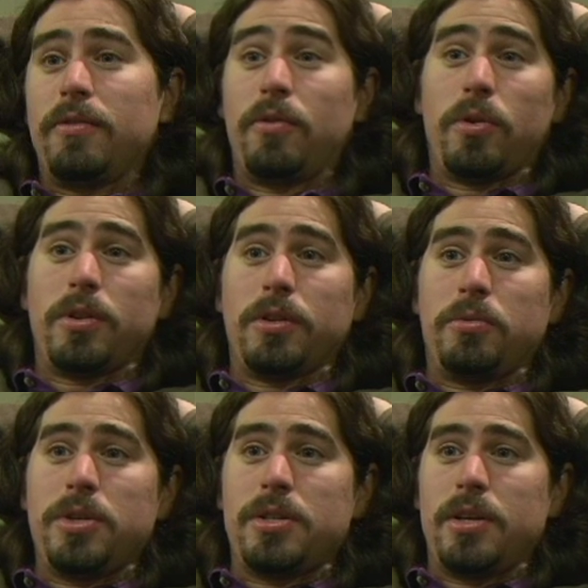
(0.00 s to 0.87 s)
for the
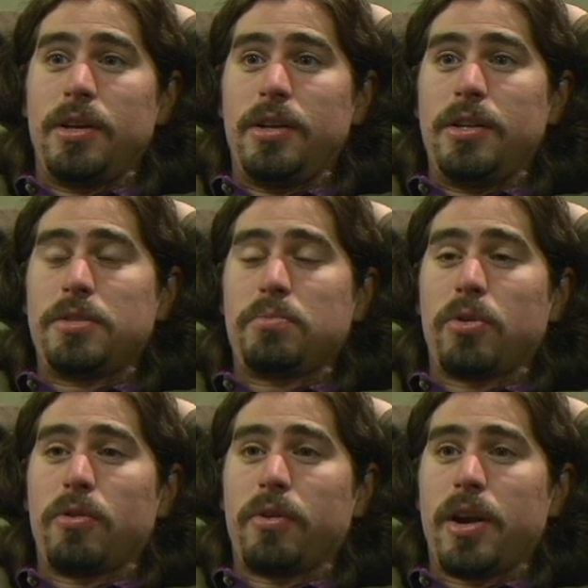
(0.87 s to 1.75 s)
Louisiana Eats
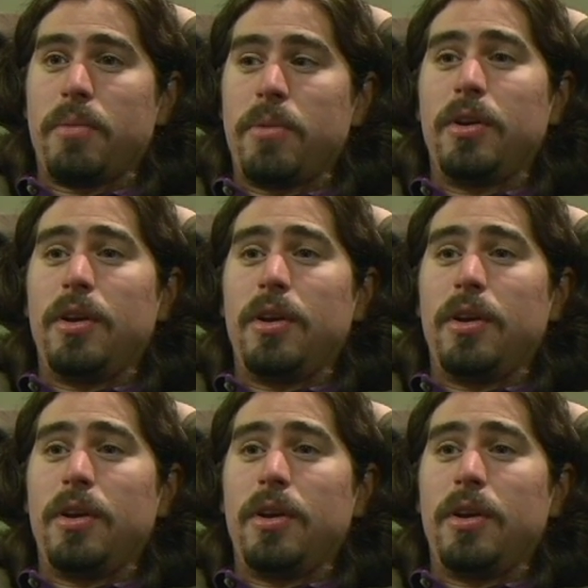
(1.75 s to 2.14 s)
program,